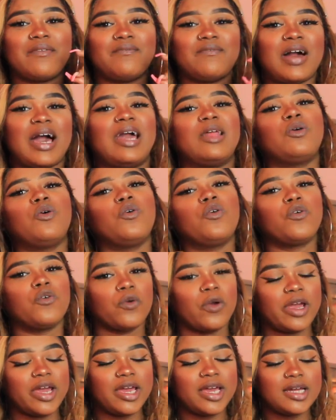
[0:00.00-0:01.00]
final
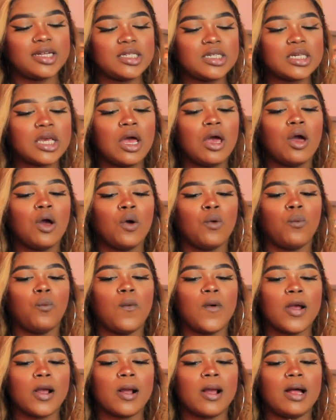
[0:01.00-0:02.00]
grades
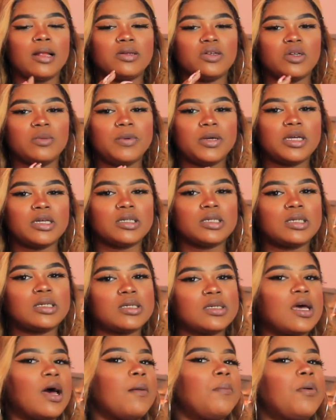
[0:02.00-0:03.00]
were a little bit
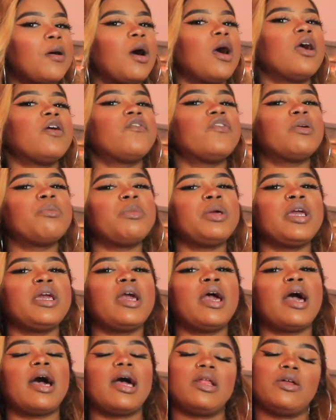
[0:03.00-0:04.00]
subpar for
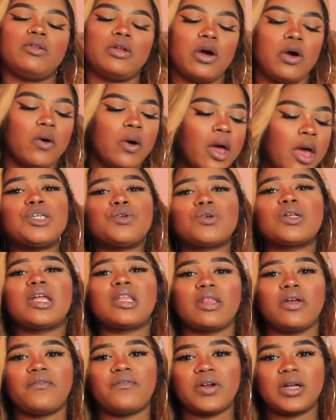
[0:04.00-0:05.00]
me. I don't know. These were
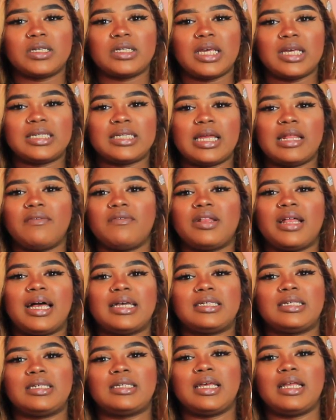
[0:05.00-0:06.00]
like the first like set of
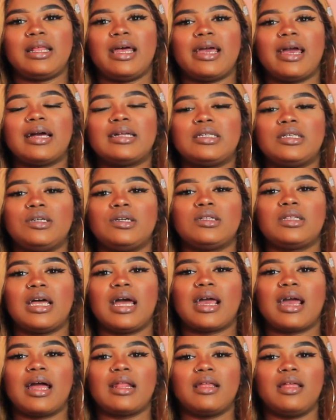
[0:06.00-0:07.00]
classes that like I took
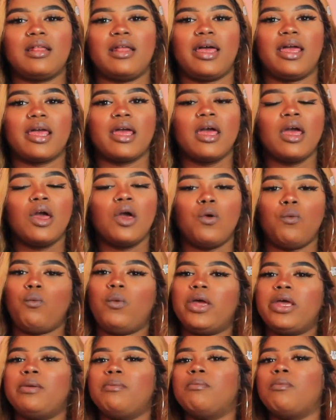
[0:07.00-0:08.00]
that kind of like
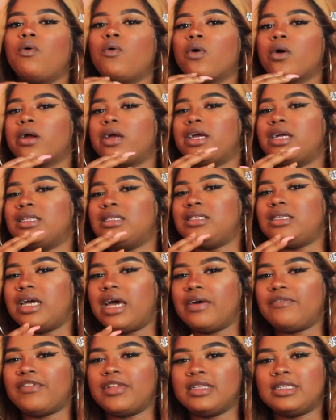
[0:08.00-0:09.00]
went more in
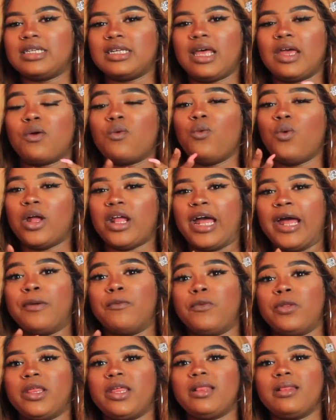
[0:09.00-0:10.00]
depth into like what I
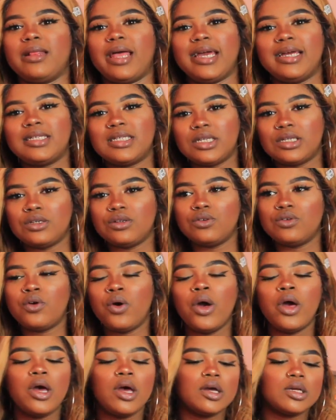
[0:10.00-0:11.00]
really like to do.
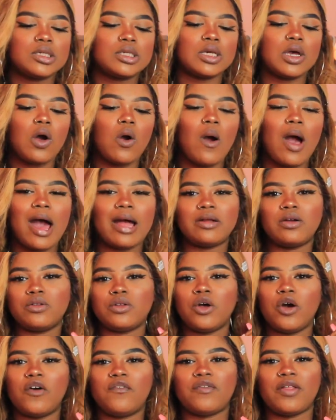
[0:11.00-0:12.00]
So I don't
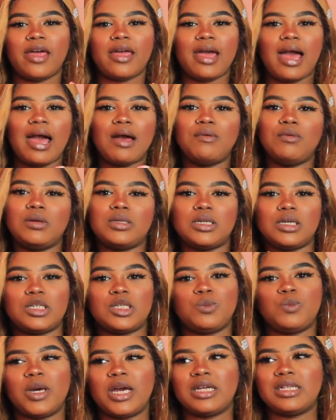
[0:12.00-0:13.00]
know if like I was
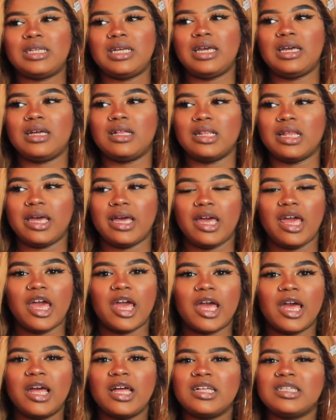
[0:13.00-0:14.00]
expecting
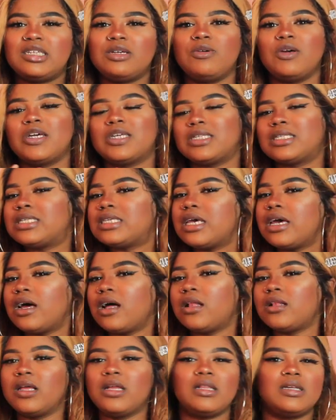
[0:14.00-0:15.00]
like to
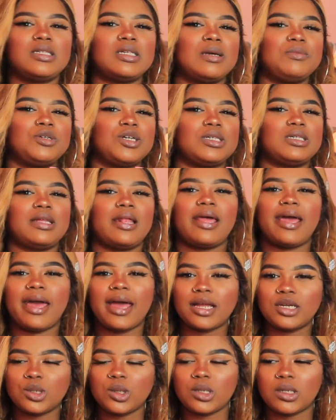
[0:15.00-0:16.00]
excel in the subjects that
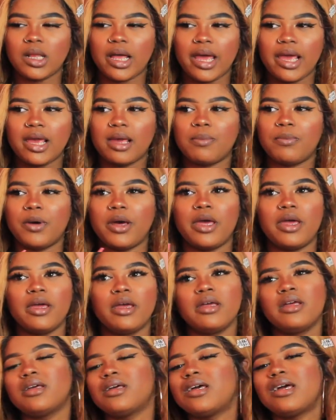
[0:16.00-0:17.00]
I actually like, but
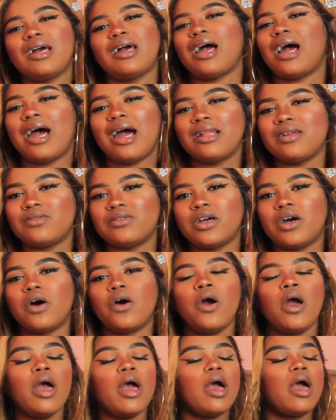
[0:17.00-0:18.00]
I don't
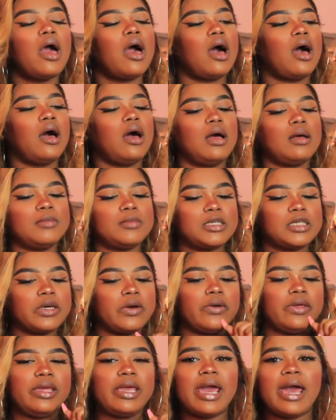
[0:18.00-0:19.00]
know.
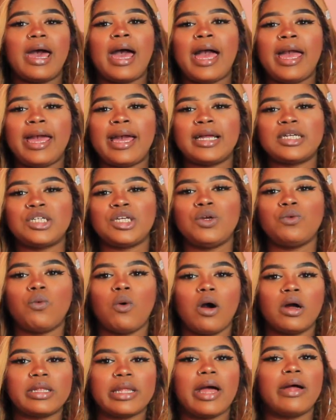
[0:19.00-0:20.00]
So yeah, I actually
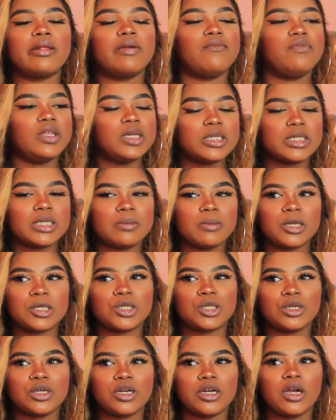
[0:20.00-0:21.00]
walked out of this
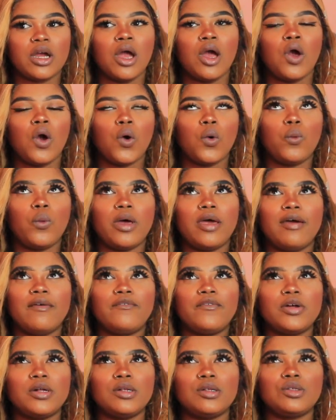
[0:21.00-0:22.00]
semester
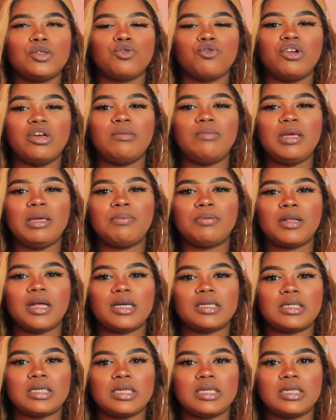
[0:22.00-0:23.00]
with 3 B
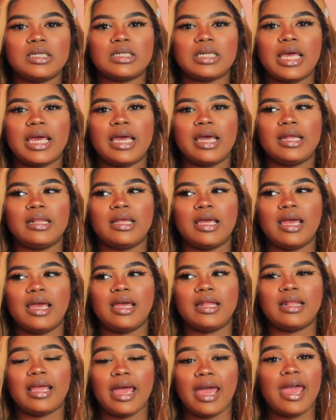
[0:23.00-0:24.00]
pluses and
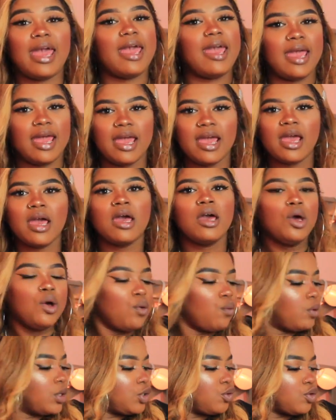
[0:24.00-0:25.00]
an A,
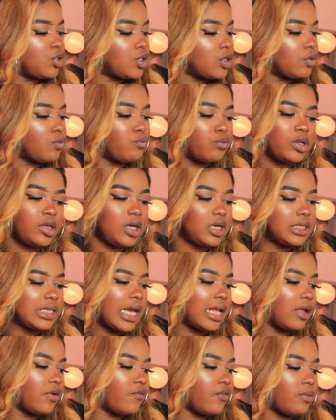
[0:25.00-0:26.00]
which was really
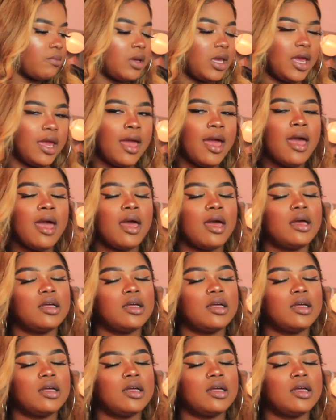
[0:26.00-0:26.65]
exciting for me,